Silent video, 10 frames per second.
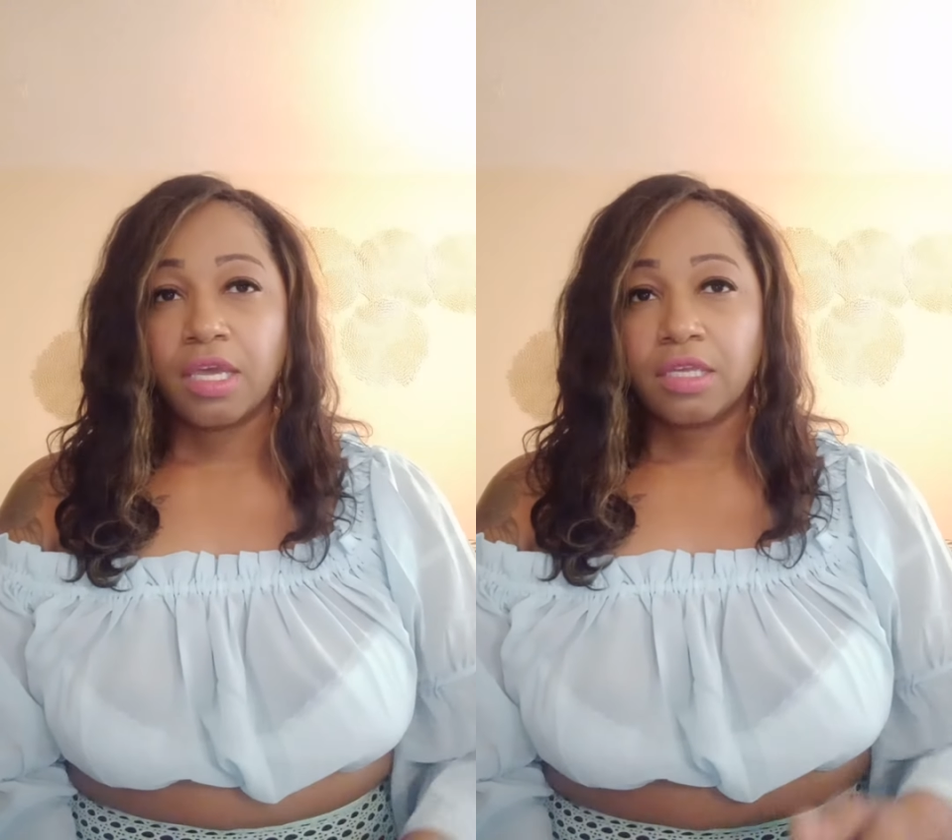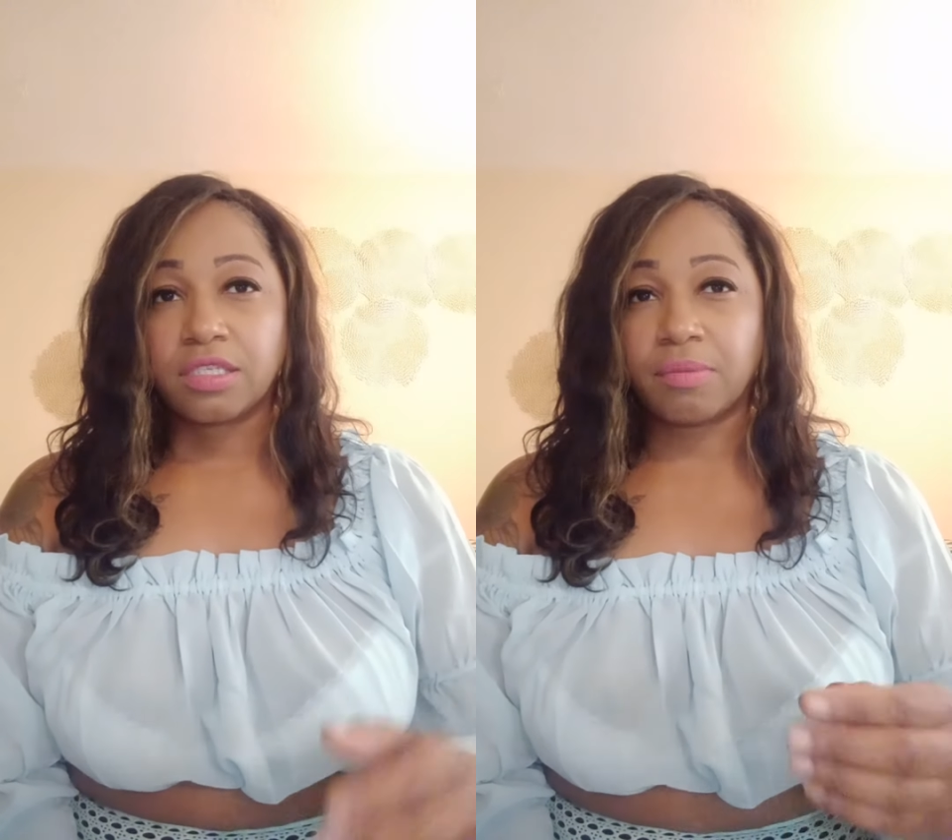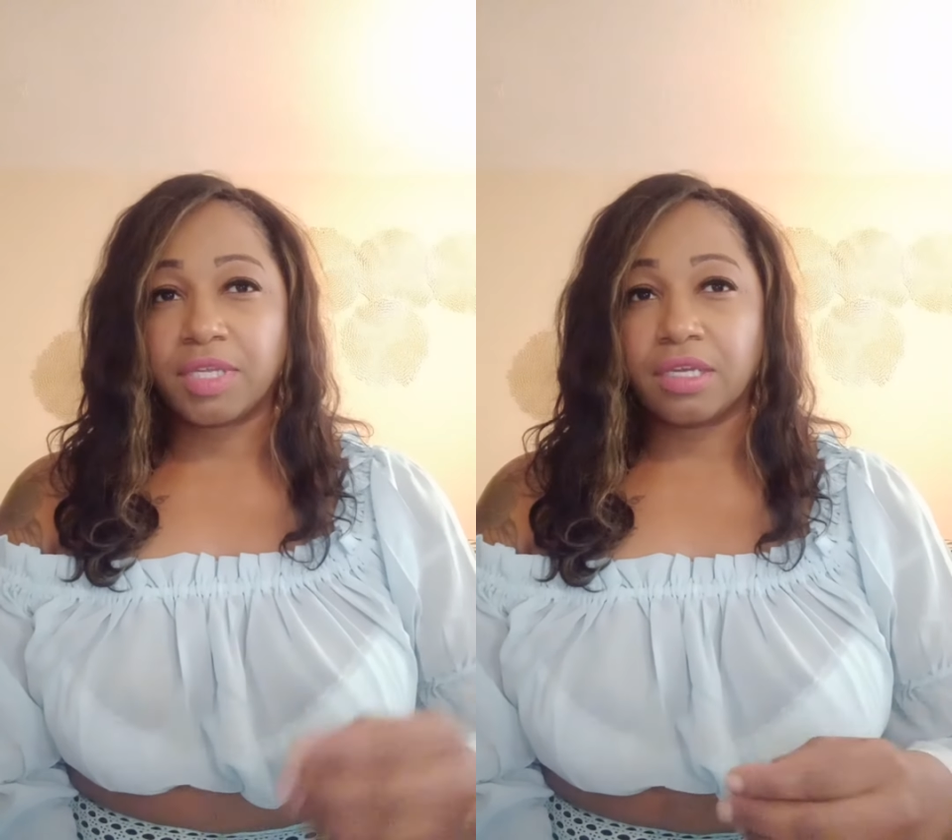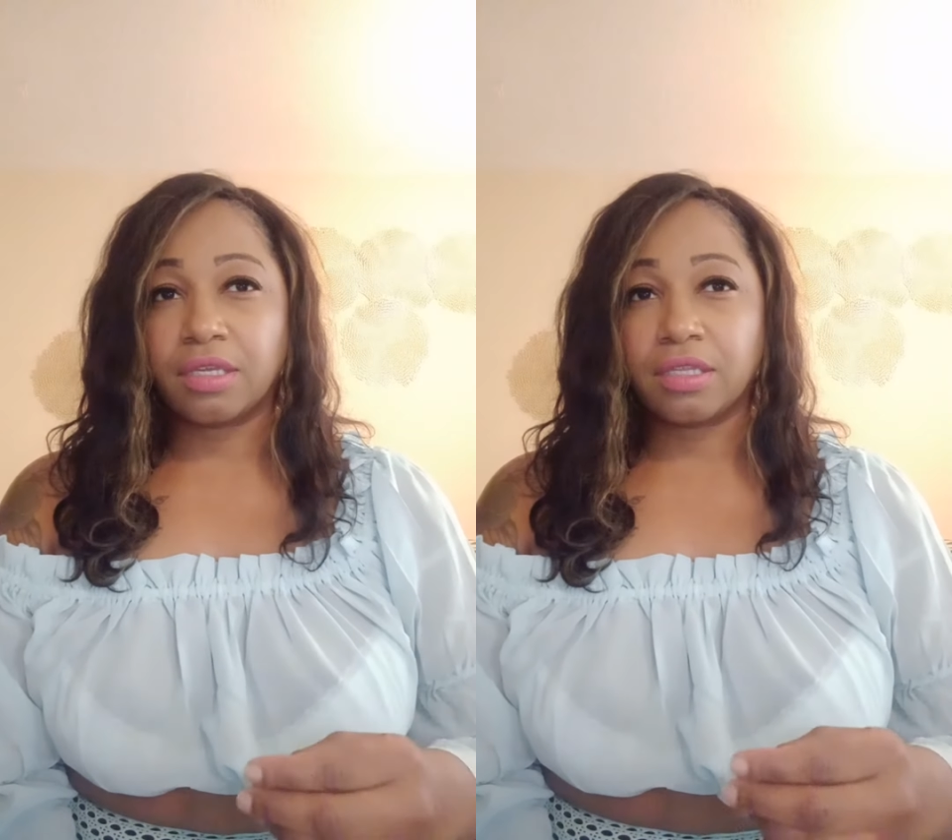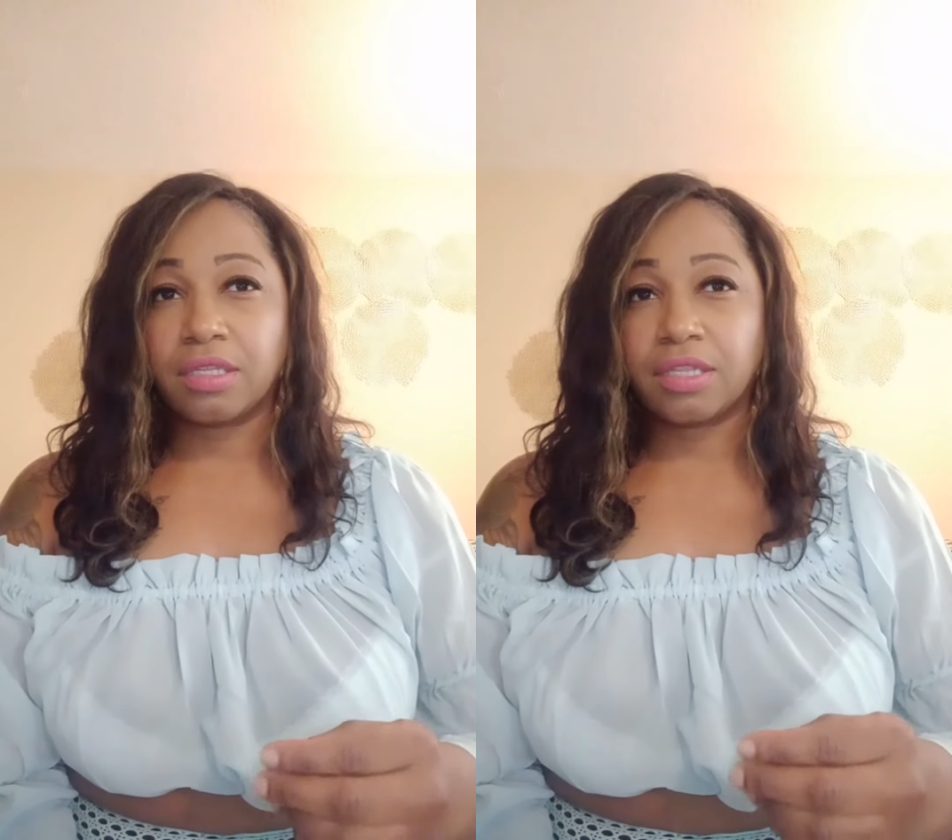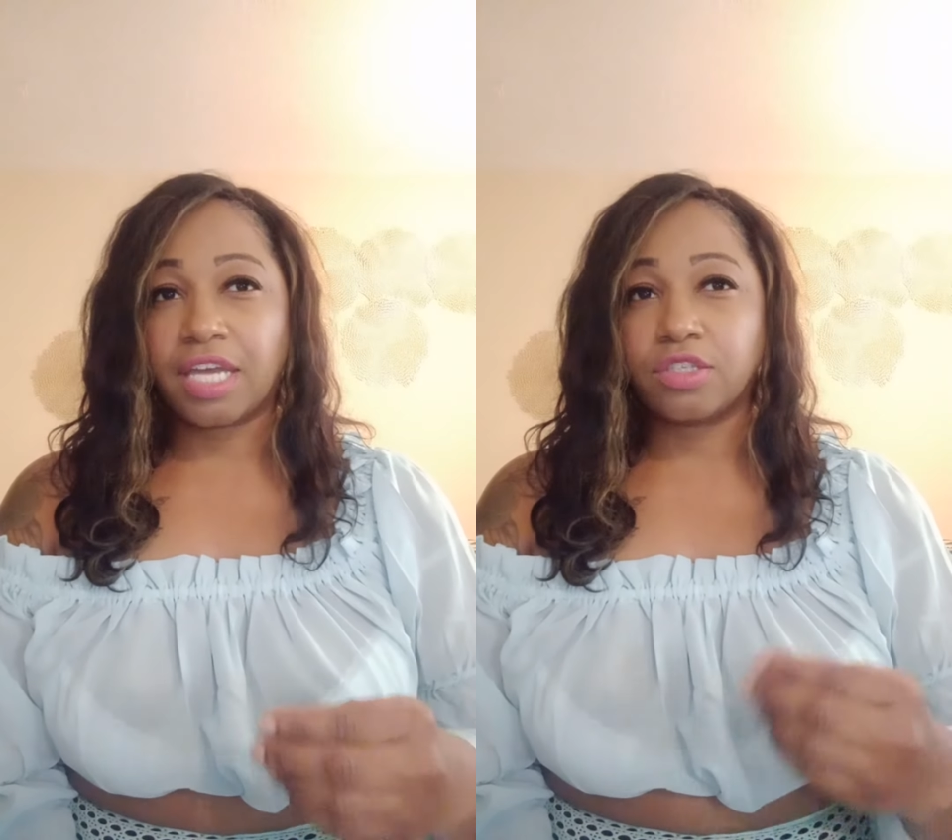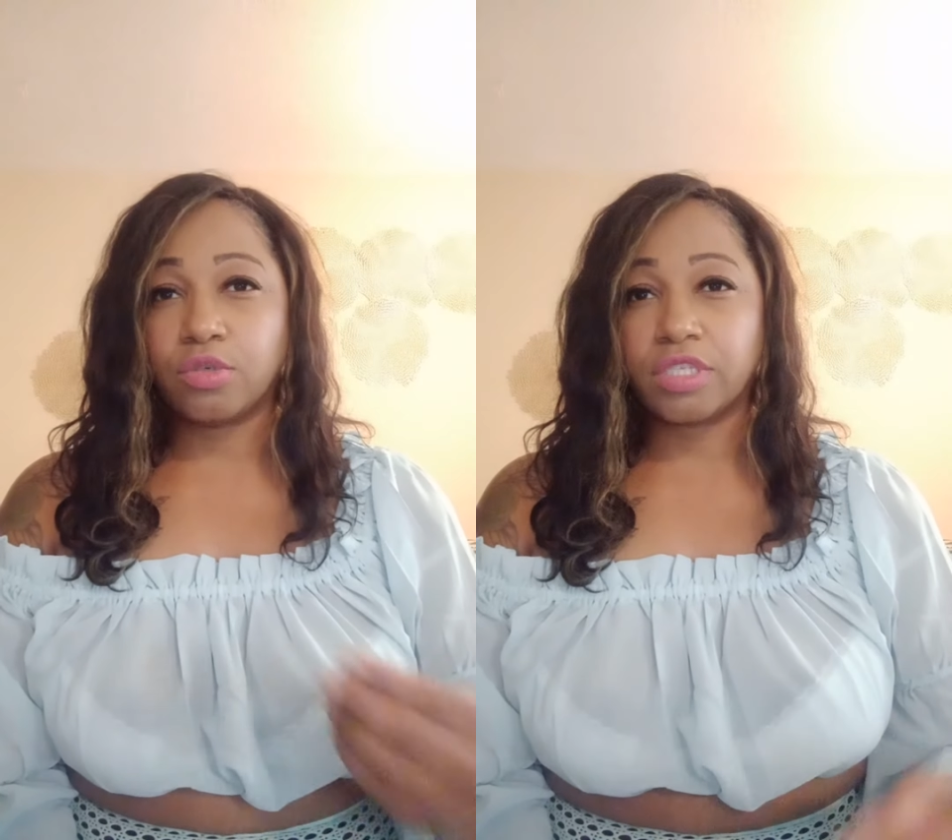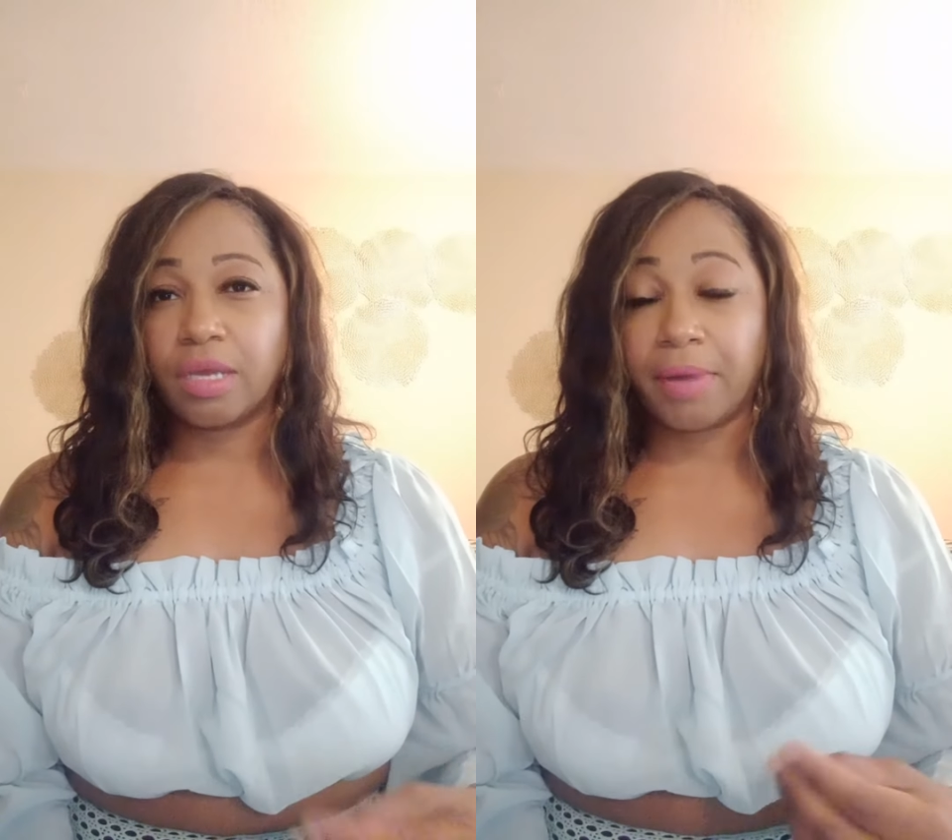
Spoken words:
something that's usually